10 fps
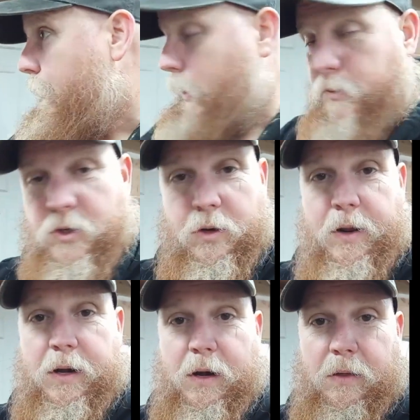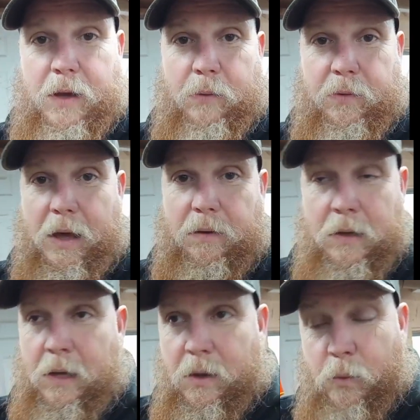I'm sure you can hear that.
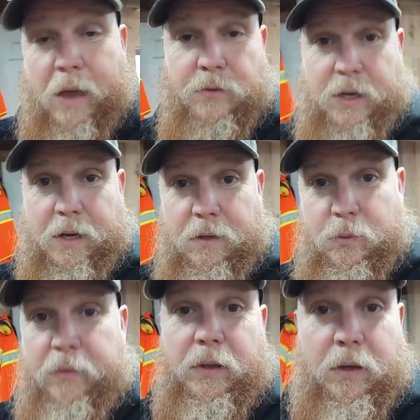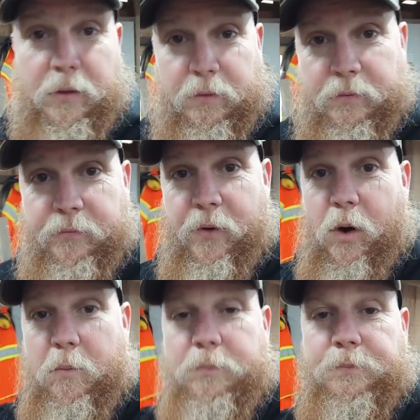We have chickens. We have a little
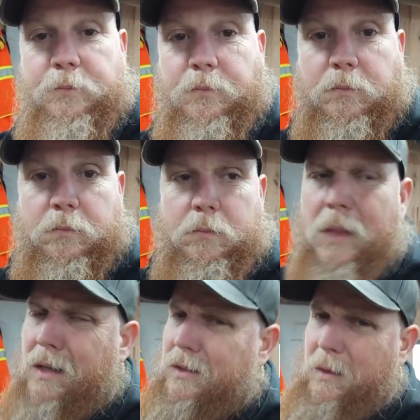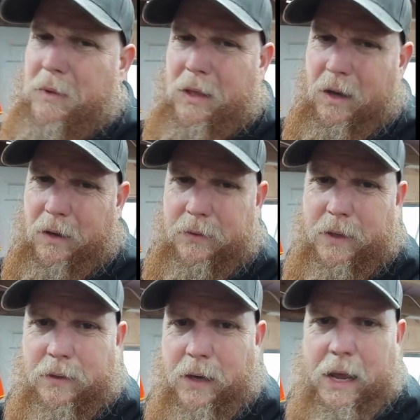farm. Some of the
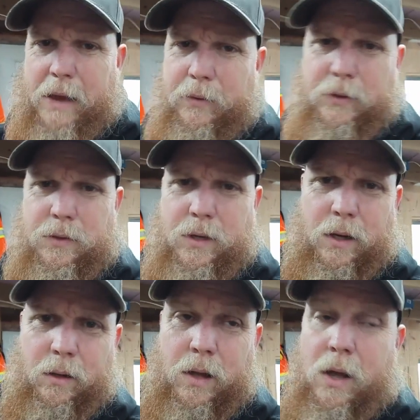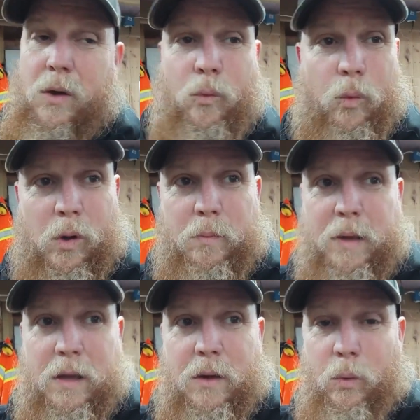content that I have on this channel will
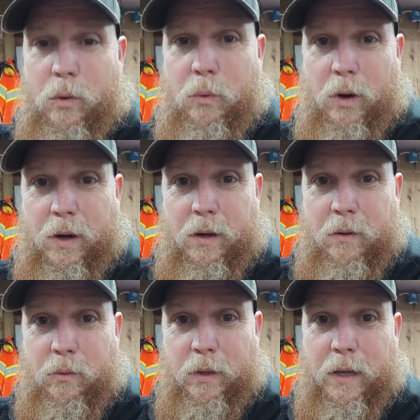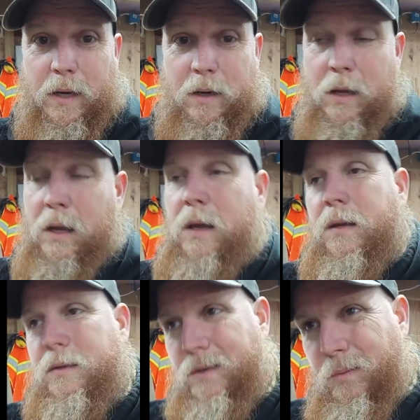be woodworking related.
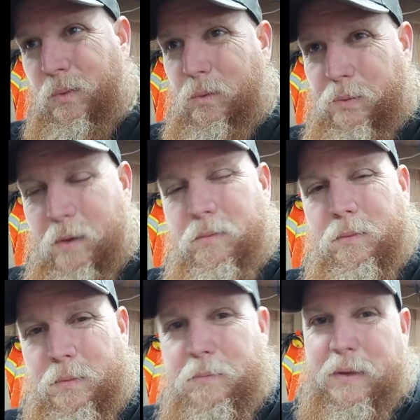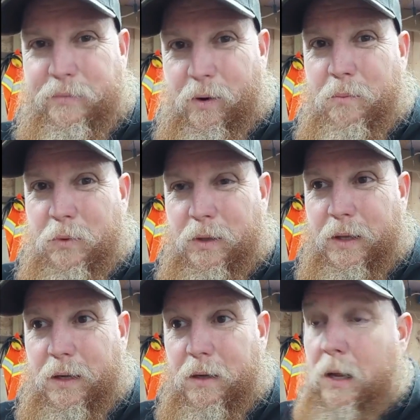Some will probably be farm
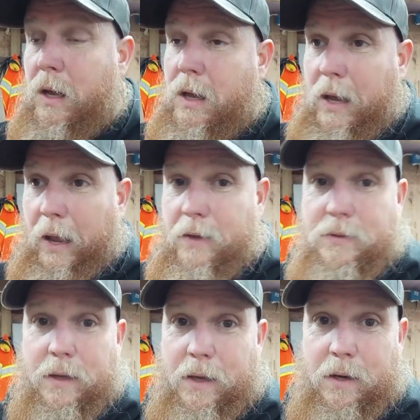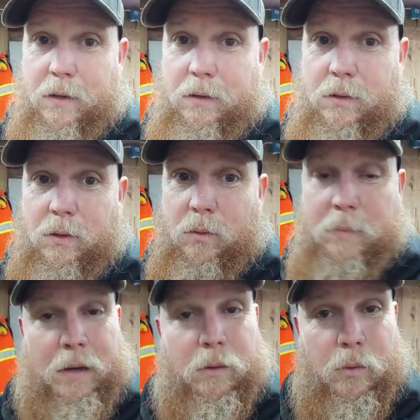related. As I get into
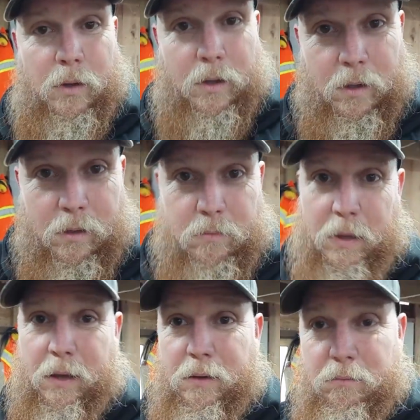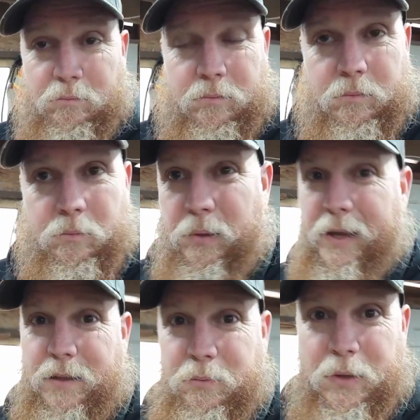metalworking and
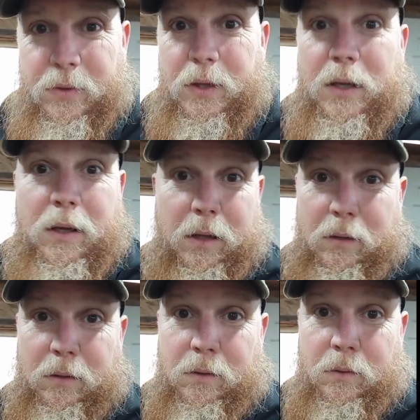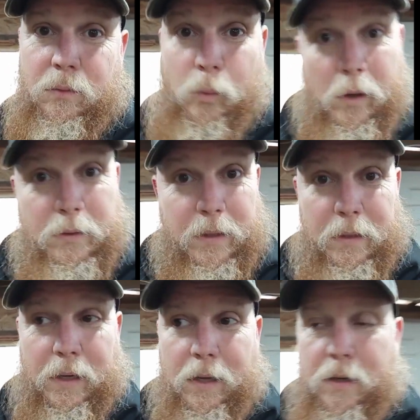blacksmithing and welding,
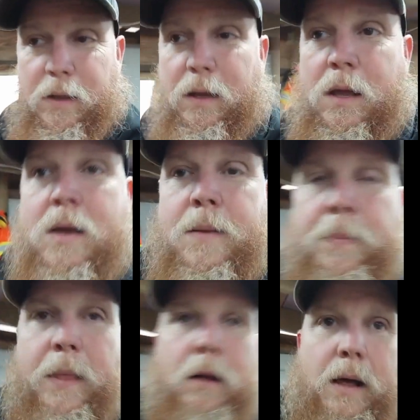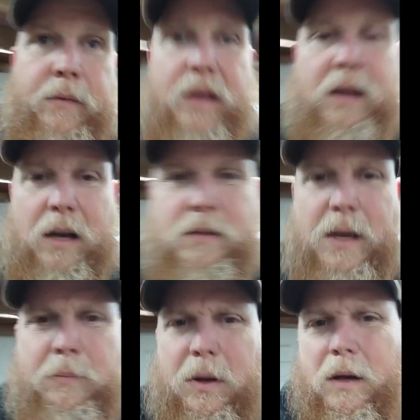that kind of thing, I'll have that
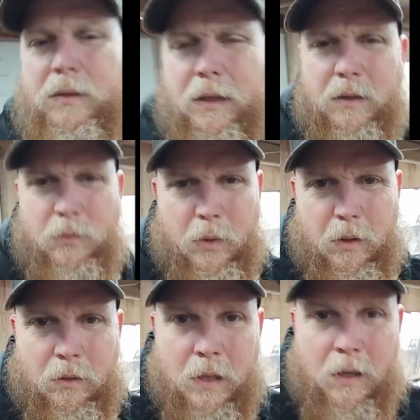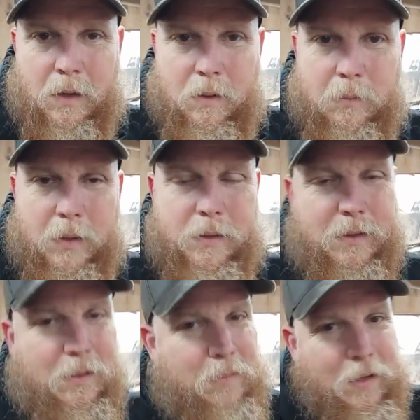type of content as well. But it's
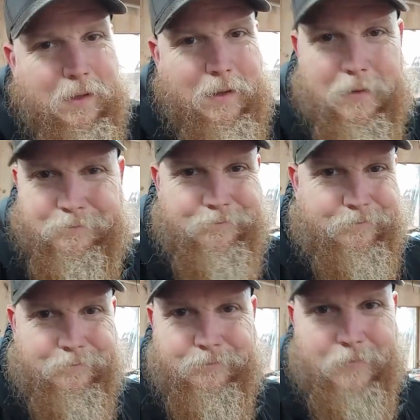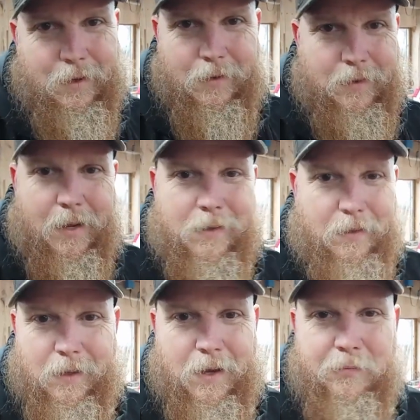just going to be like a day in
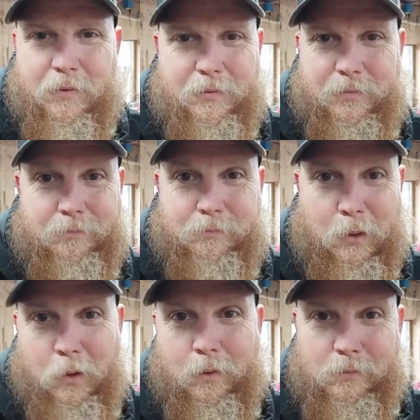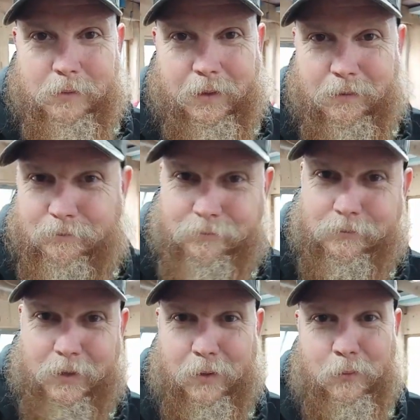the life of Paul and
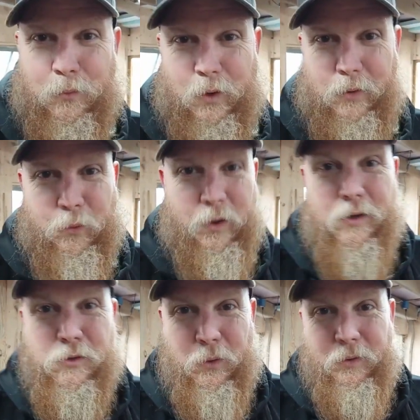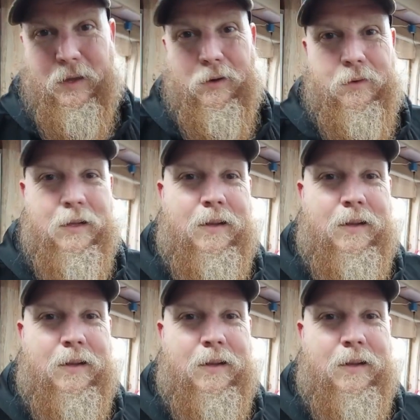what he's doing now.